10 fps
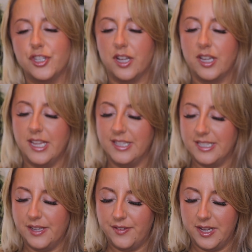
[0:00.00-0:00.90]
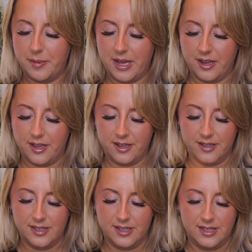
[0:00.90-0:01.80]
Chucky and Tiffany palette,
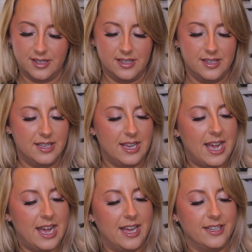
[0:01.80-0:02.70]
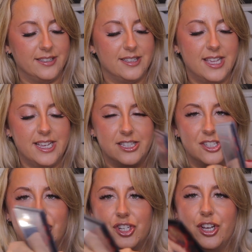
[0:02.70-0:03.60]
and this
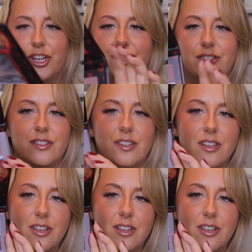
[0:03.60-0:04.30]
is just